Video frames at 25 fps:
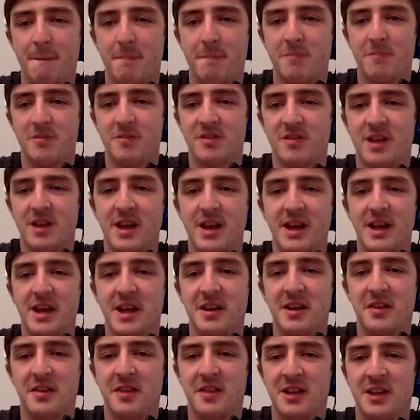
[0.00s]
Staying in
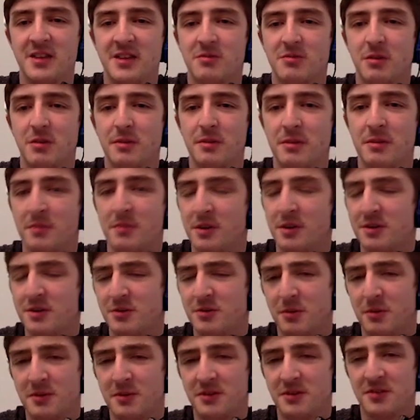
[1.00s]
and then swapping, but
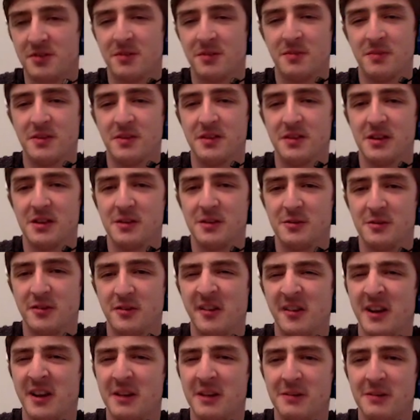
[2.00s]
swapping to something that loses
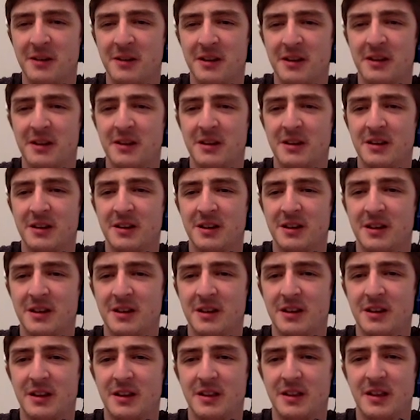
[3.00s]
anyway.
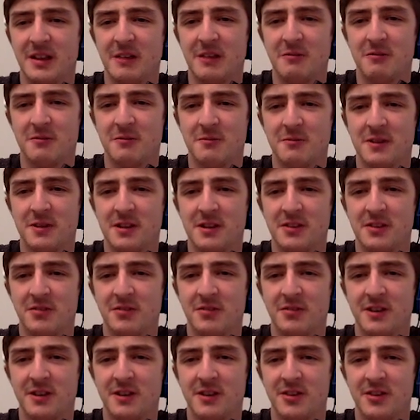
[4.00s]
That was really
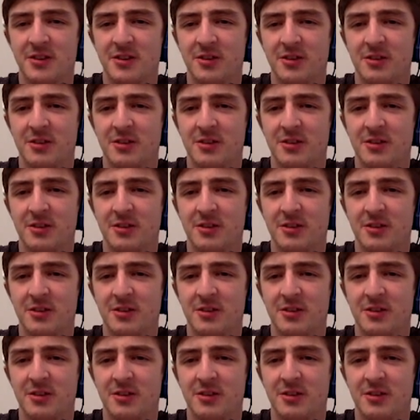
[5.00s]
strange.